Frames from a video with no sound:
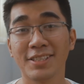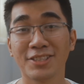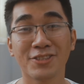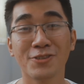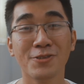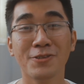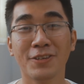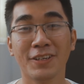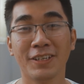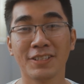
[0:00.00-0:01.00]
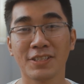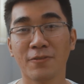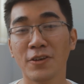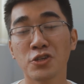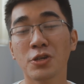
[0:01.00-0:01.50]
easy to do, it's
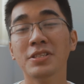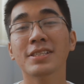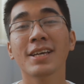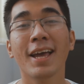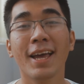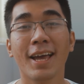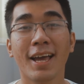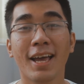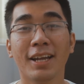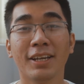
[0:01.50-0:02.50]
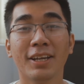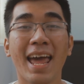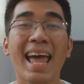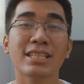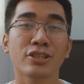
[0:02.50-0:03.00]
efficient, and
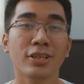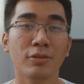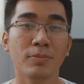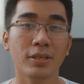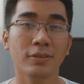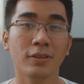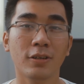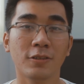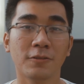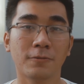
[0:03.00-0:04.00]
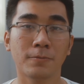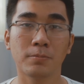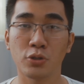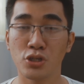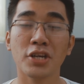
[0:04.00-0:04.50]
it adds a little bit of
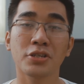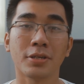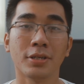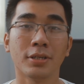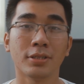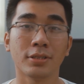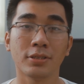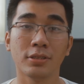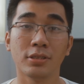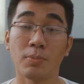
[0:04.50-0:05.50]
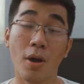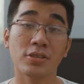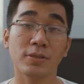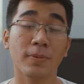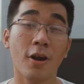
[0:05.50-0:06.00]
protection to the
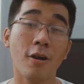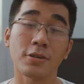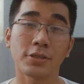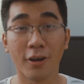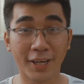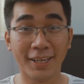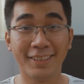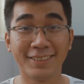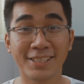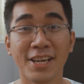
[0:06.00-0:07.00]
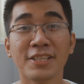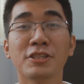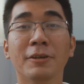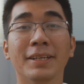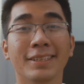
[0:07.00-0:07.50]
box of the cards. Okay, let's get
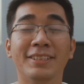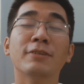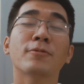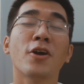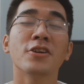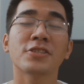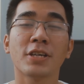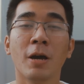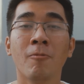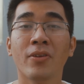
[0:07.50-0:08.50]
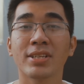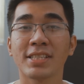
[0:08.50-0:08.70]
into it. A deck of cards come with a